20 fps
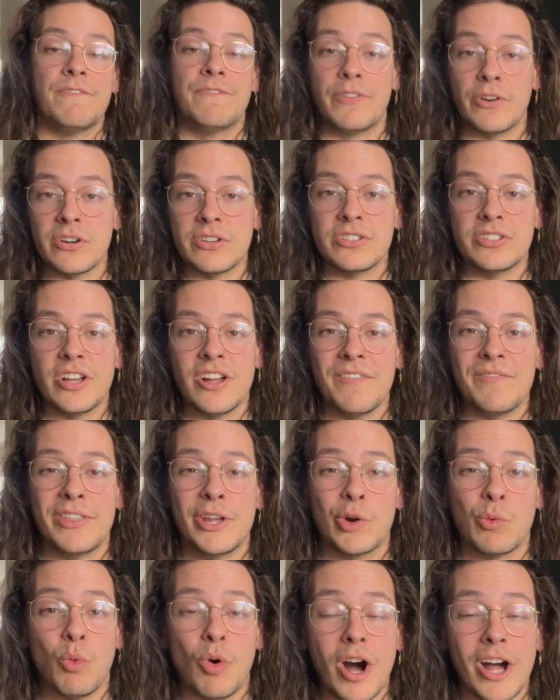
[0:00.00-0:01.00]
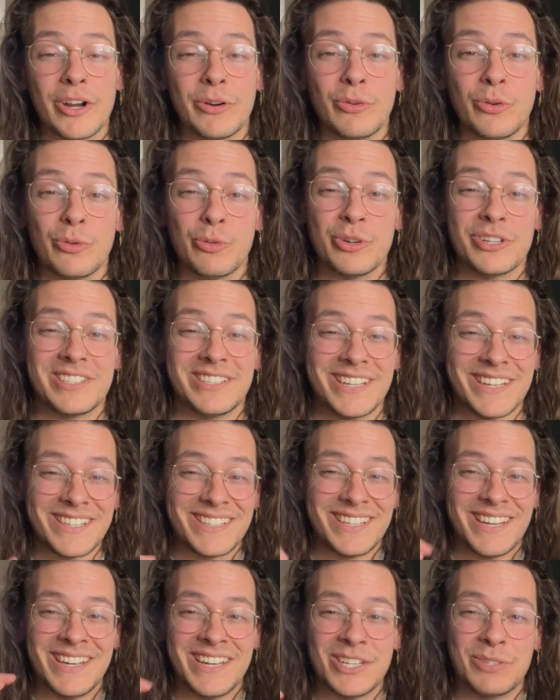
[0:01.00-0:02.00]
First off, they're water
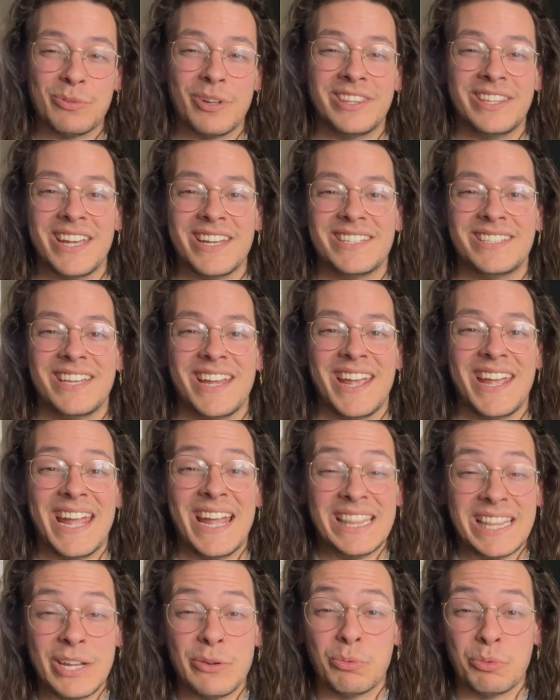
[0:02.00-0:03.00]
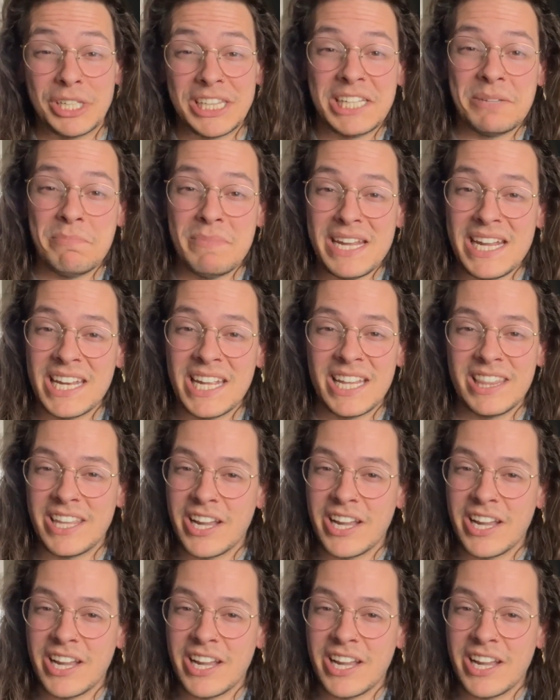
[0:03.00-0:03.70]
resistant is what they say, and they really mean it.